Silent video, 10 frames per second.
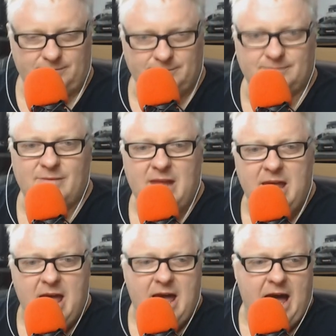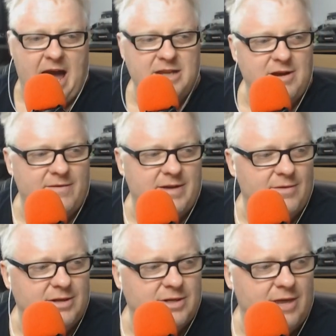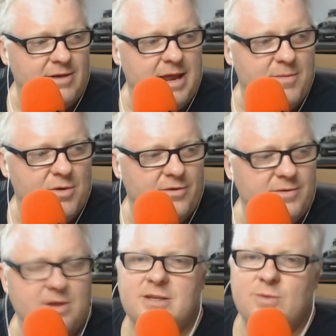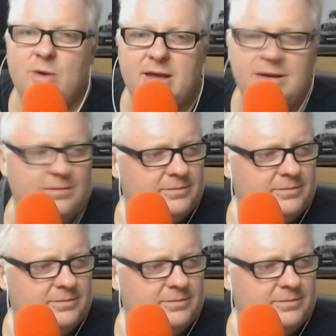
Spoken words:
Did you have another one, Joe? Any more from you this week?